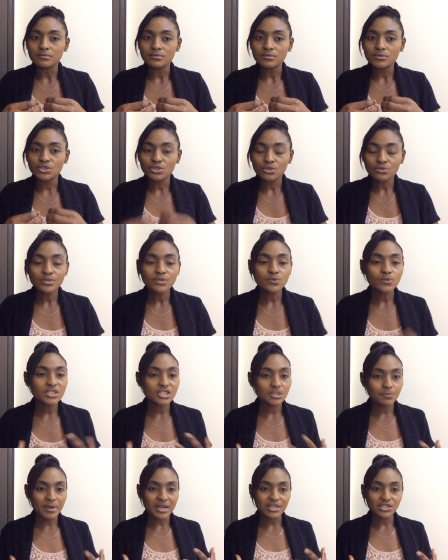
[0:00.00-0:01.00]
children with
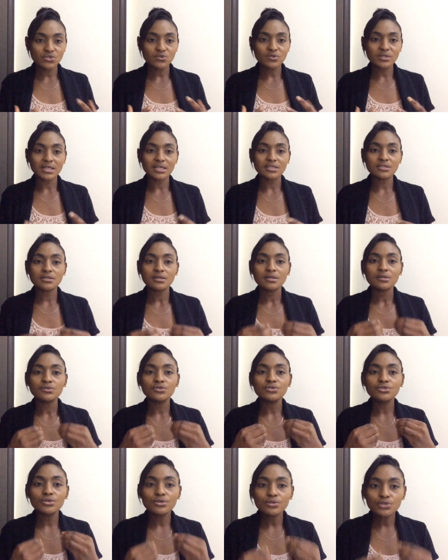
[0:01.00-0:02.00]
special needs
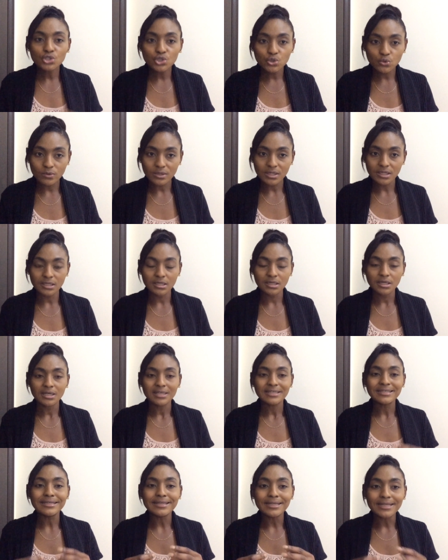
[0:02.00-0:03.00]
usually
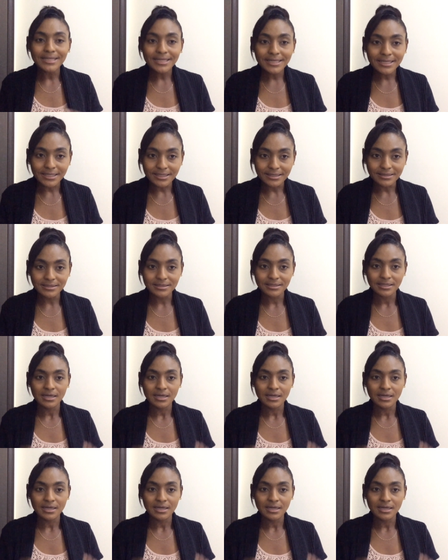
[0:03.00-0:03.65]
need